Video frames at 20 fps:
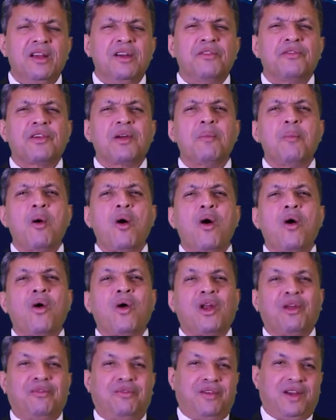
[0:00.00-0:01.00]
From
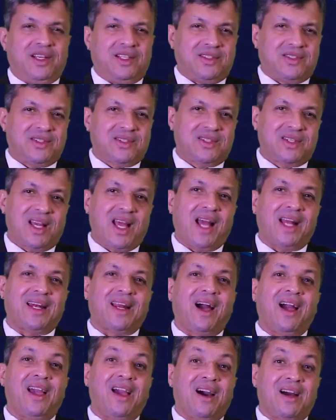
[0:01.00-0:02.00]
all of us at
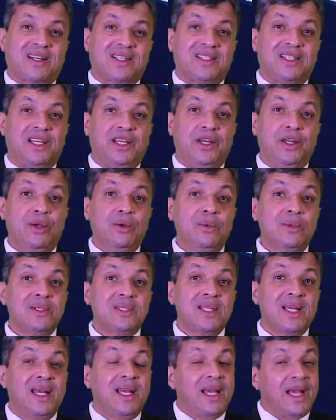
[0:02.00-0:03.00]
IRC
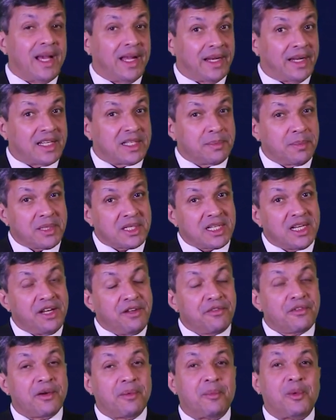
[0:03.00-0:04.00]
News and especially
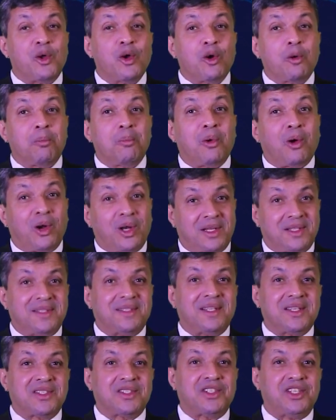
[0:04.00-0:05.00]
from your
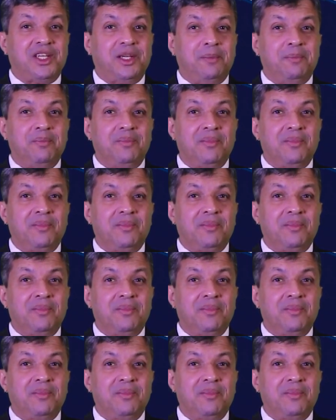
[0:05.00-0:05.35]
Polinsys team,